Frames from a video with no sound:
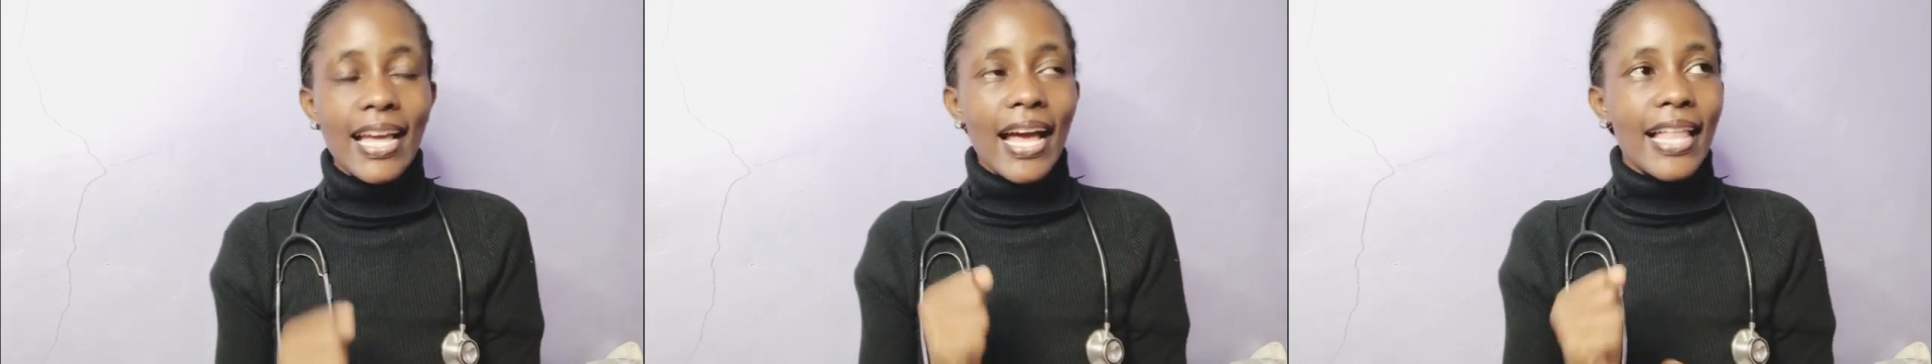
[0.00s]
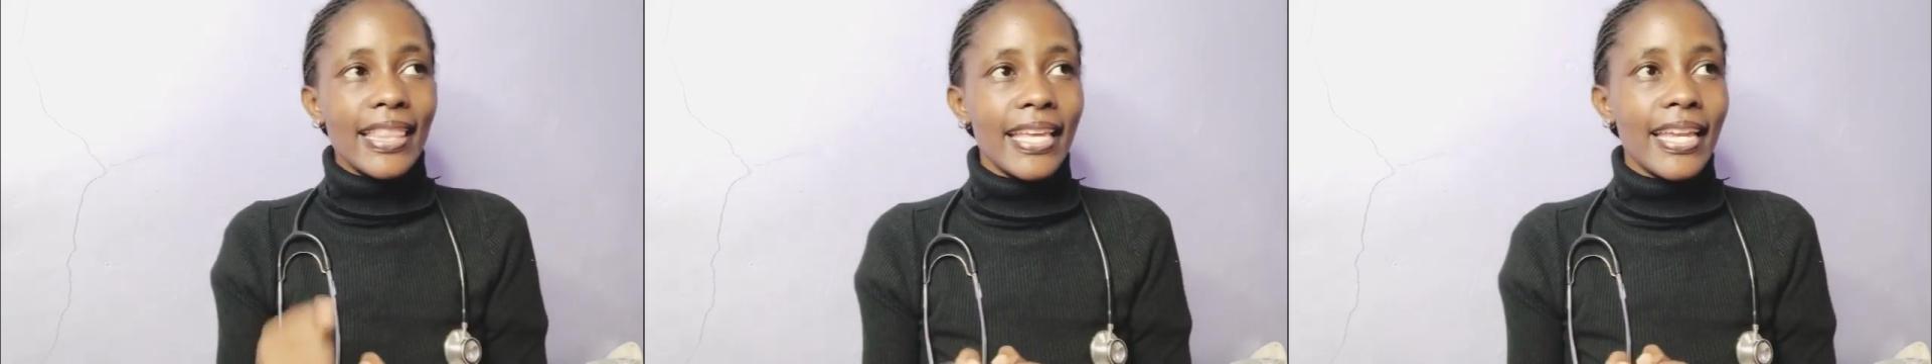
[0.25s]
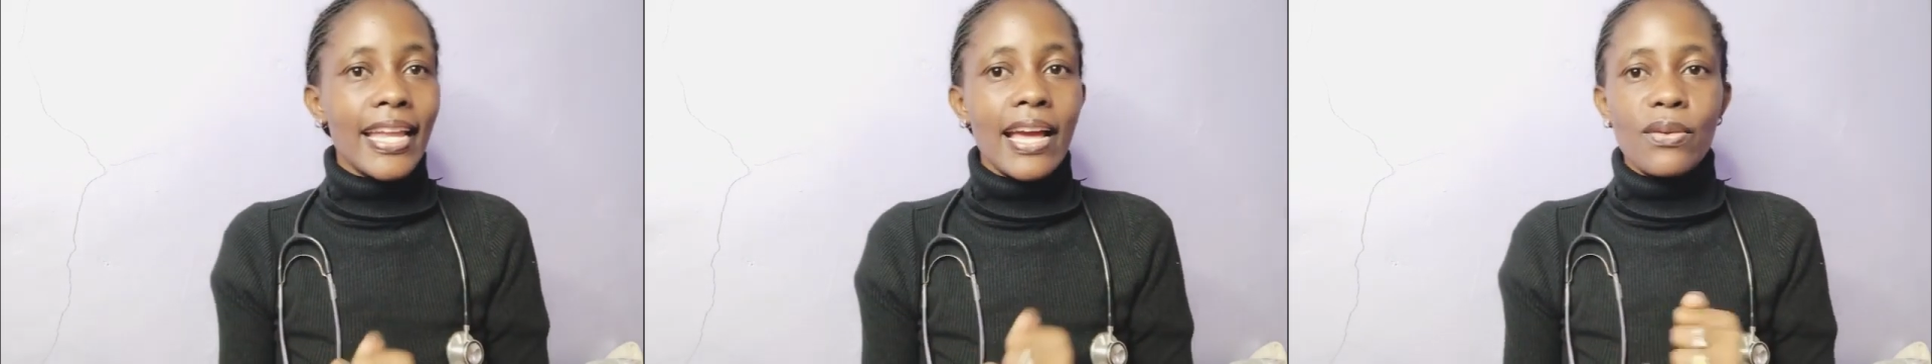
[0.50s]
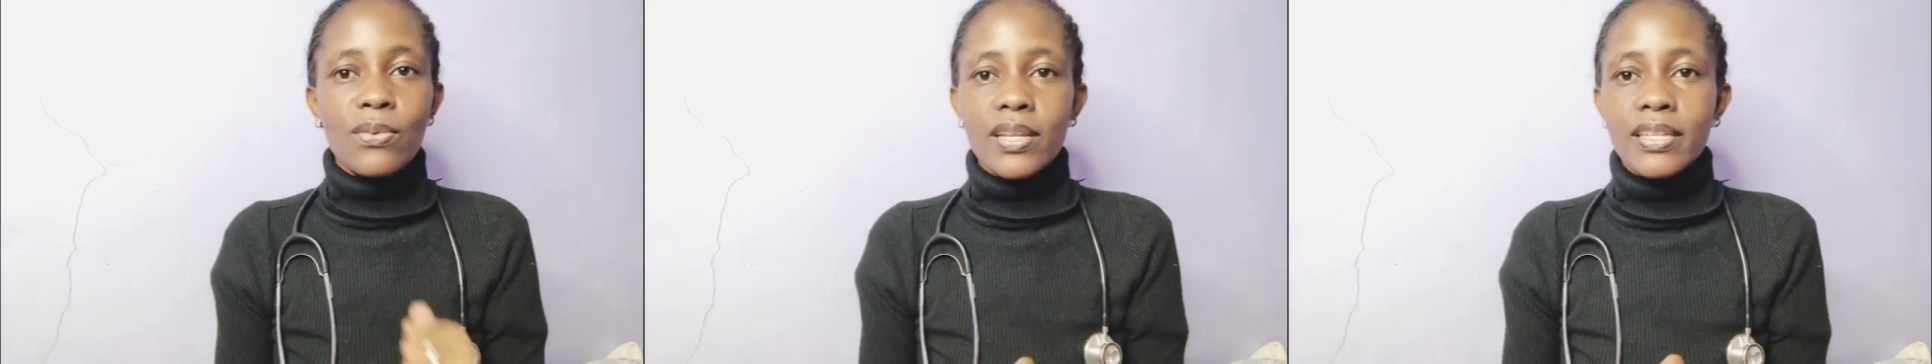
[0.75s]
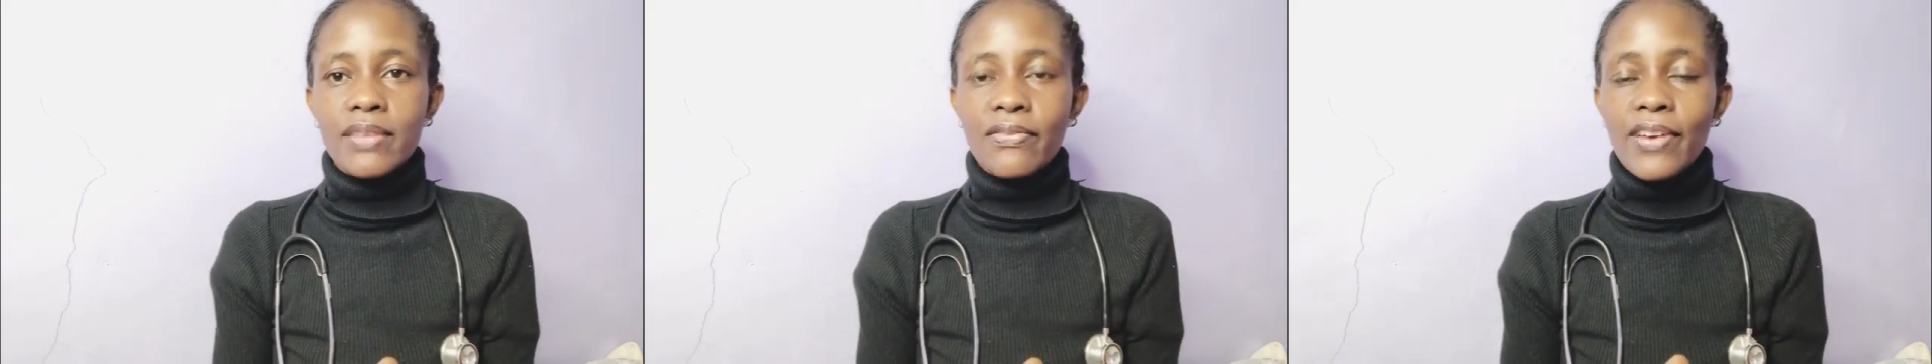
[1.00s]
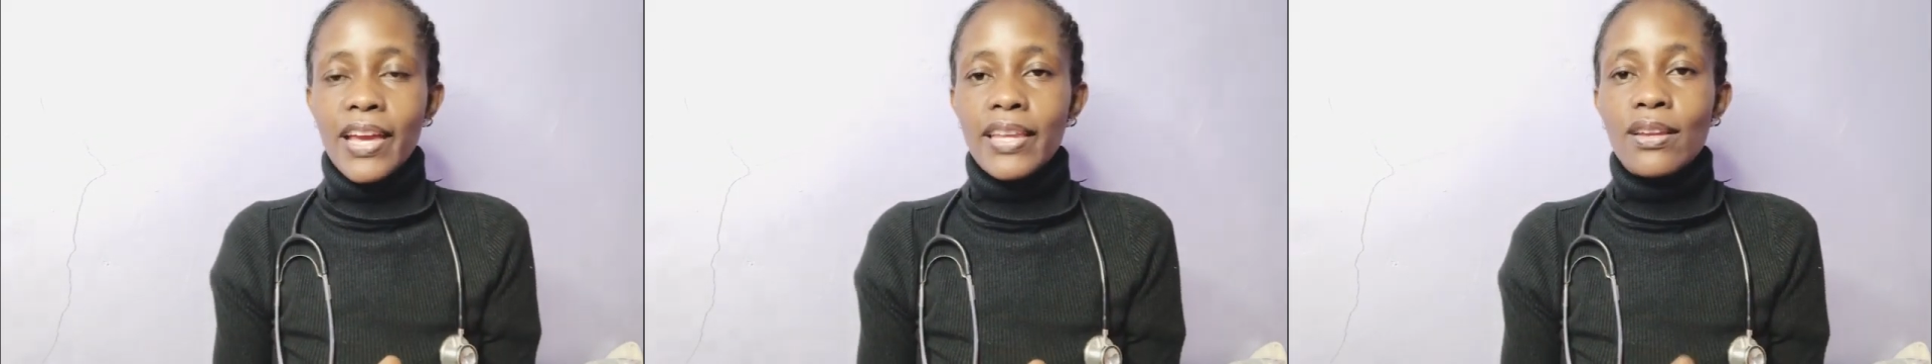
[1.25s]
and then I will
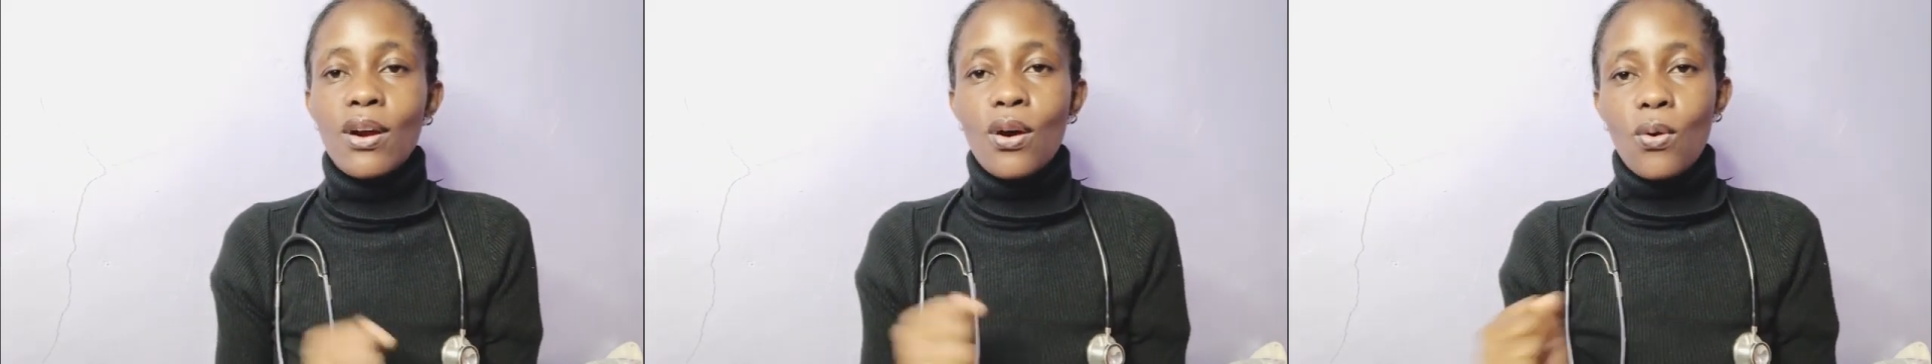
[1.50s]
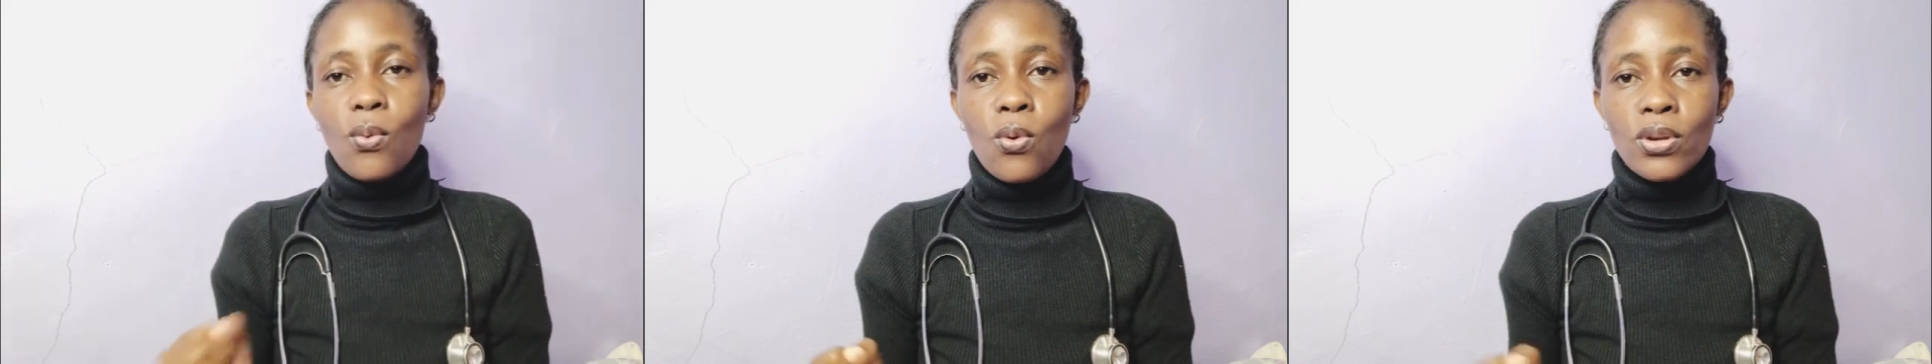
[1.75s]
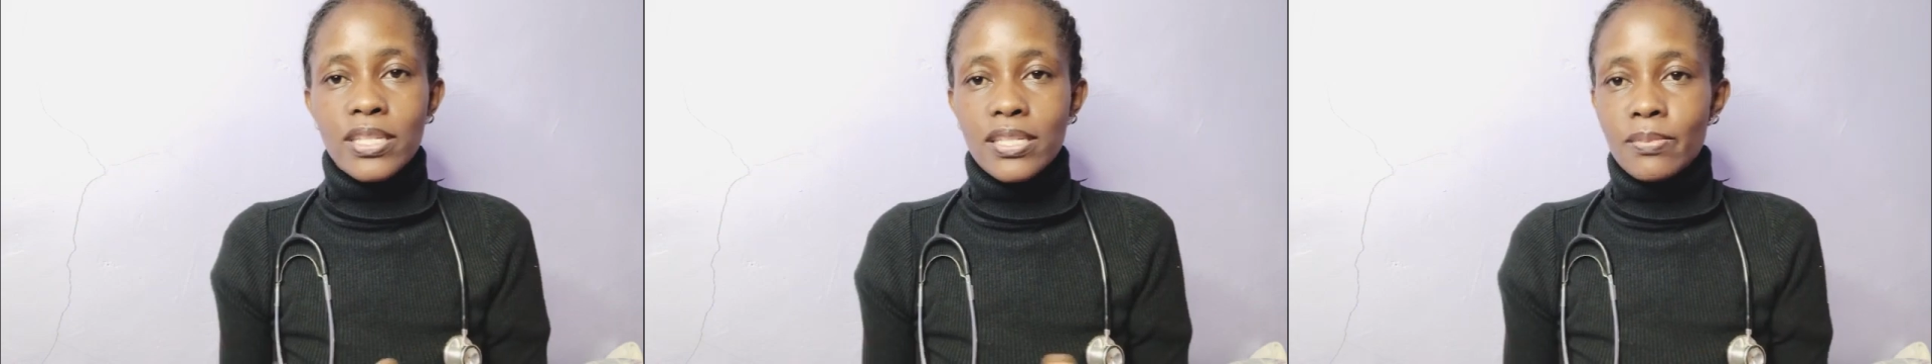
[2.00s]
define what is